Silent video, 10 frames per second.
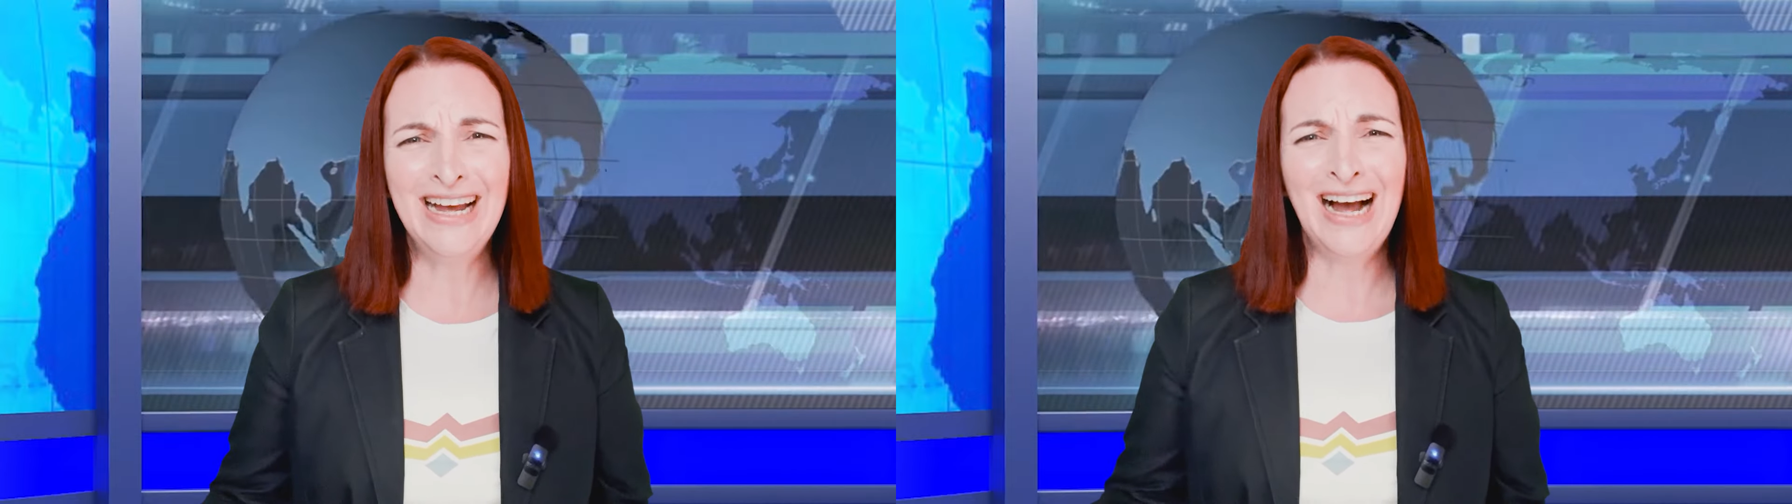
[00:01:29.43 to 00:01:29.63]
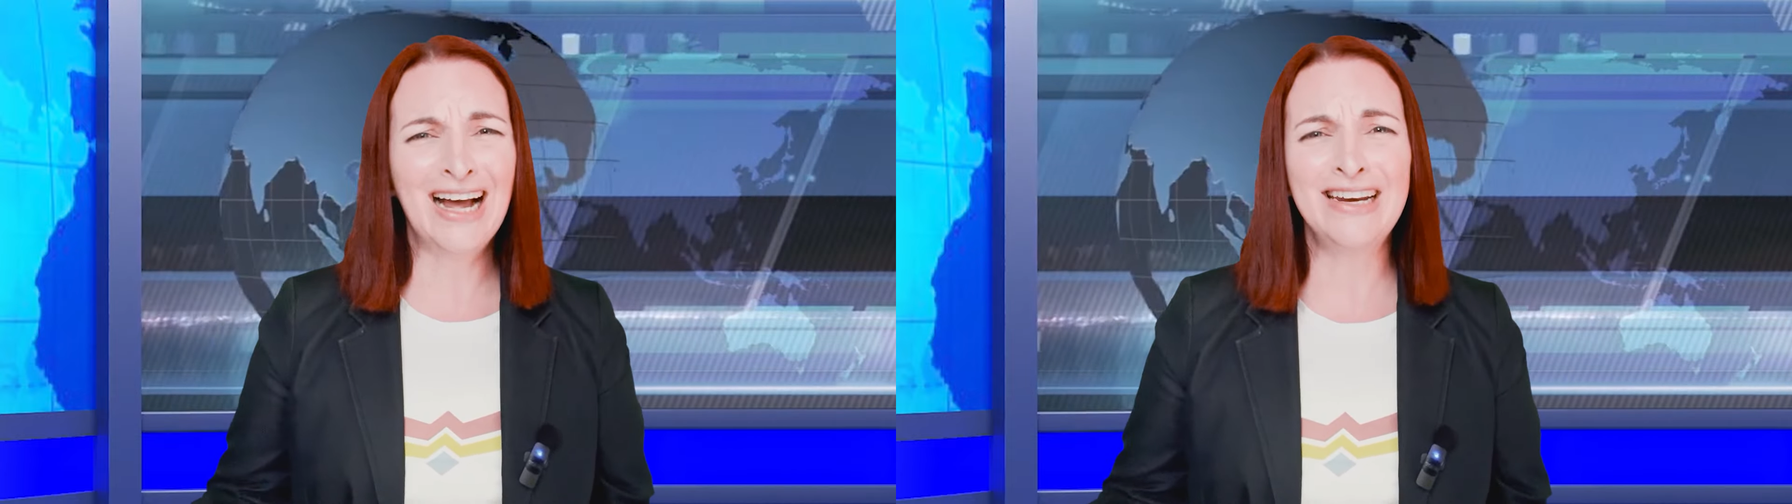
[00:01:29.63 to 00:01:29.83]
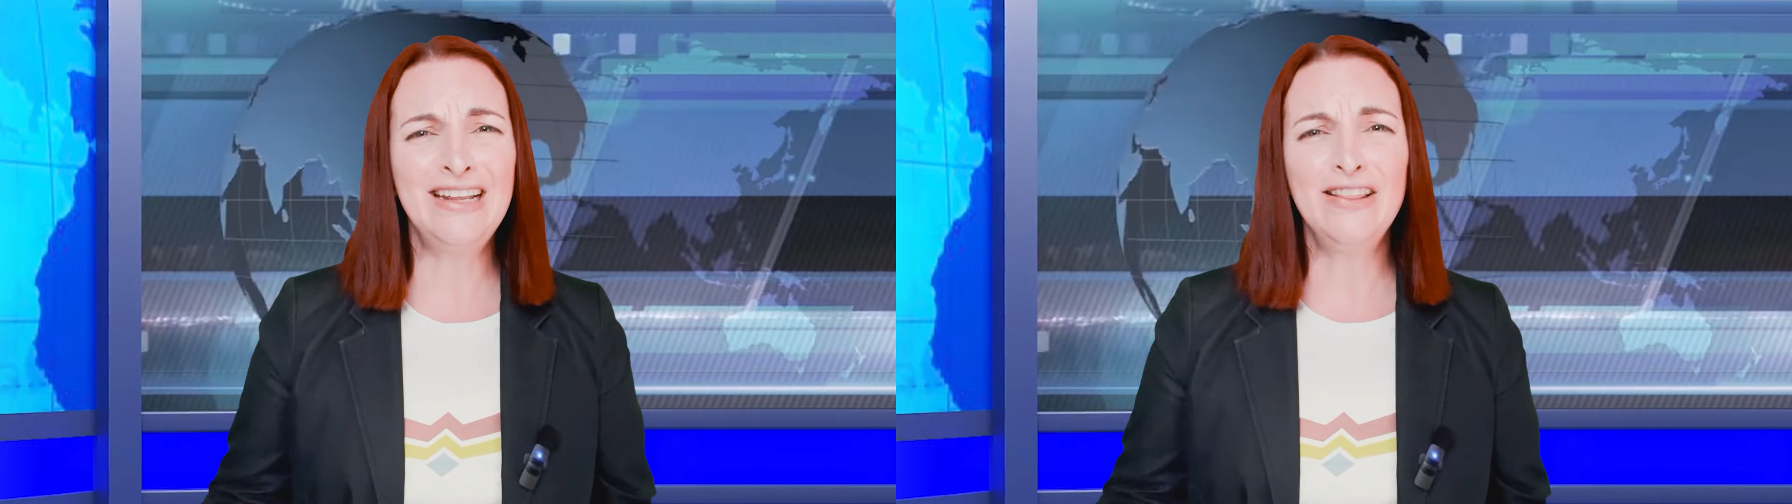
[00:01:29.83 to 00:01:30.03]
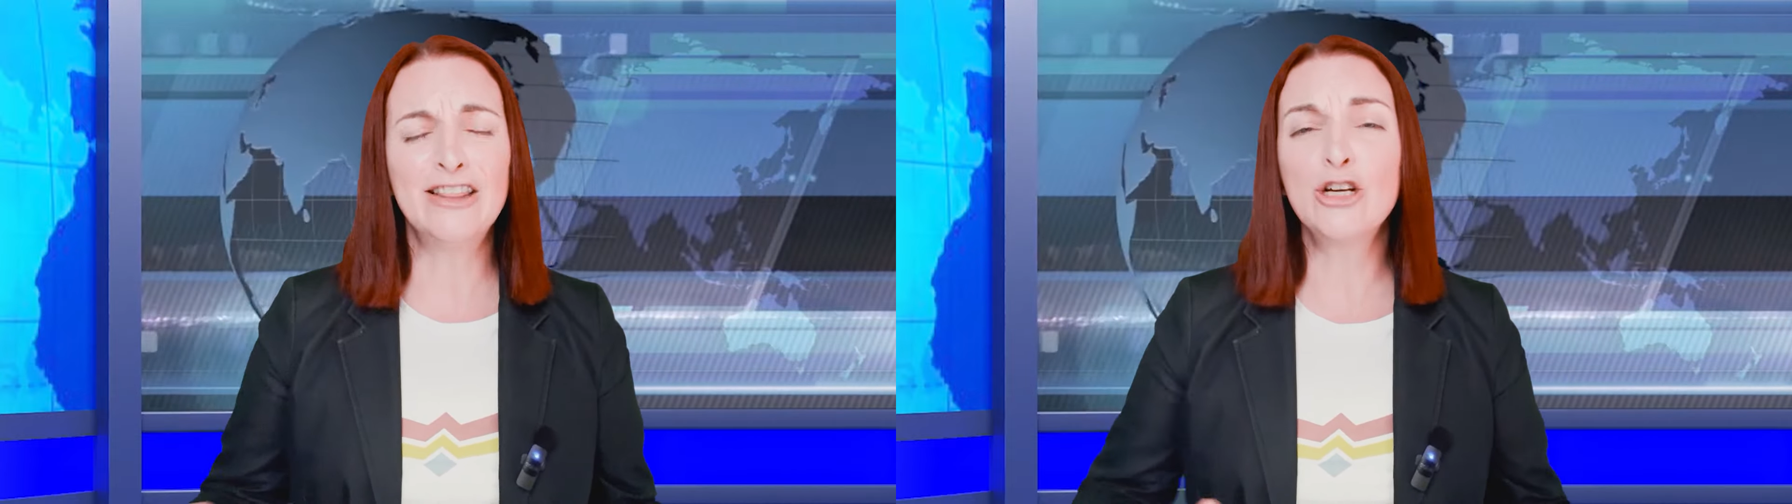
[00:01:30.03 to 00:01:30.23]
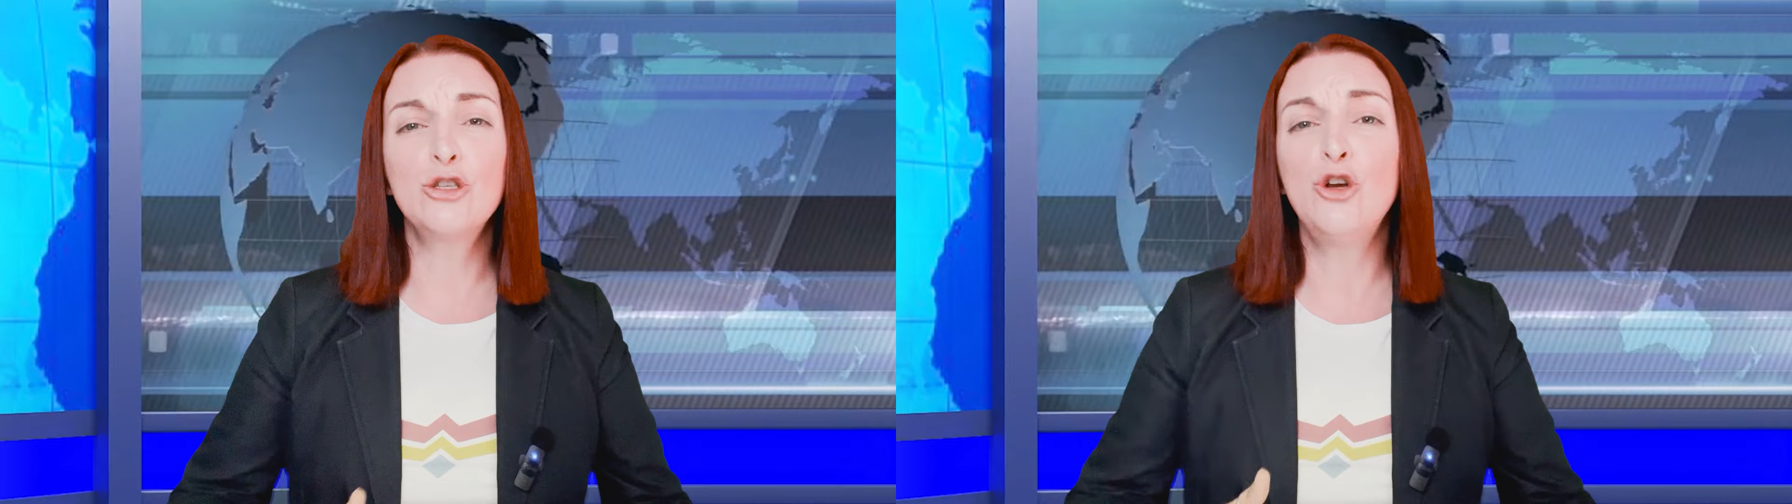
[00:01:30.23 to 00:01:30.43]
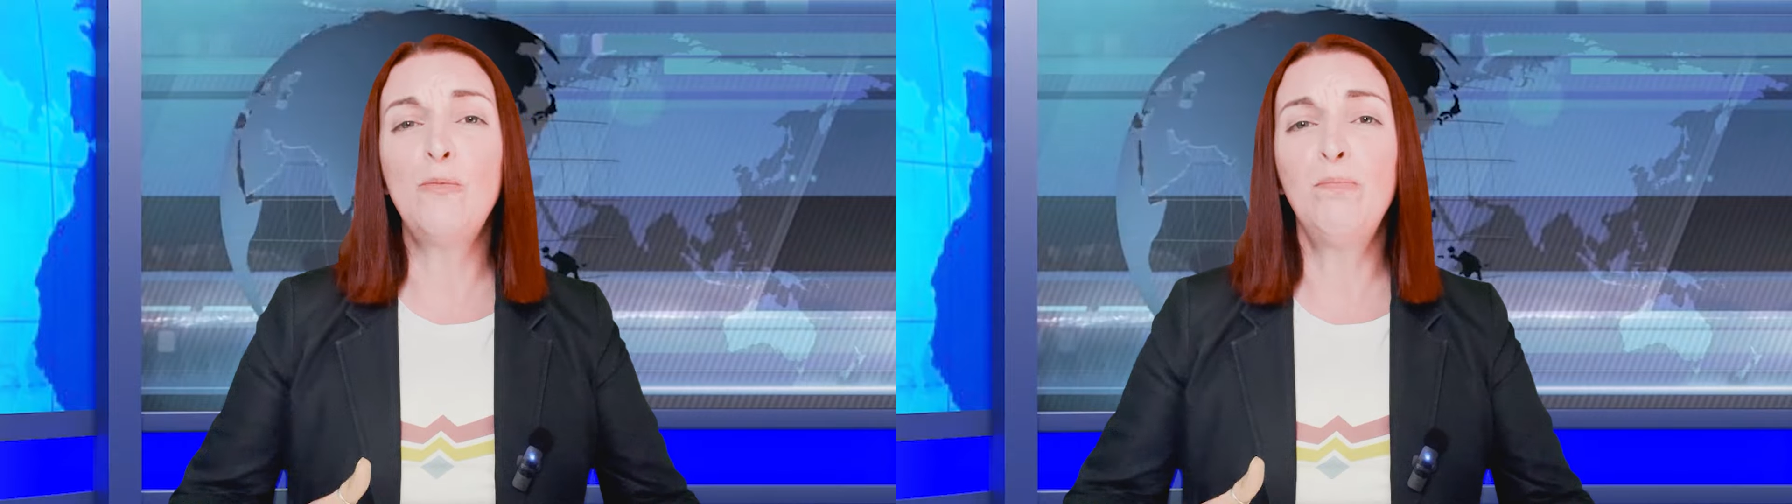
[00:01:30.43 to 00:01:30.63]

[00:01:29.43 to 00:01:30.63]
Honey, there's no